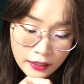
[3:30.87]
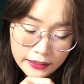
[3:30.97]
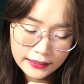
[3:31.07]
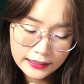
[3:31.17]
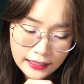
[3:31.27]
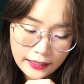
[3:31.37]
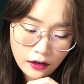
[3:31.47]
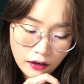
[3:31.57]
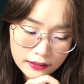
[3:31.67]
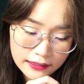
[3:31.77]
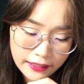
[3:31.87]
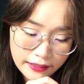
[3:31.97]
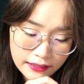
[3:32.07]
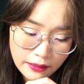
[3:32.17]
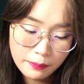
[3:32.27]
concealing all
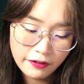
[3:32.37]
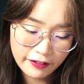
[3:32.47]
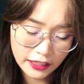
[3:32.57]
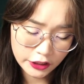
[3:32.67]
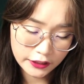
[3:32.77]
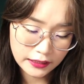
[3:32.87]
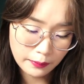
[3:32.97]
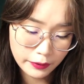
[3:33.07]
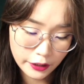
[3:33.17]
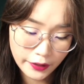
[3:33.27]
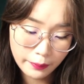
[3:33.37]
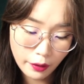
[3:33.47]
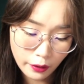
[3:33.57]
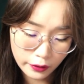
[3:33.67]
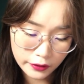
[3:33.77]
skin imperfections and blurring
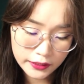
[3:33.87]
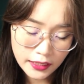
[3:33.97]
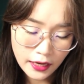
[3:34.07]
pores.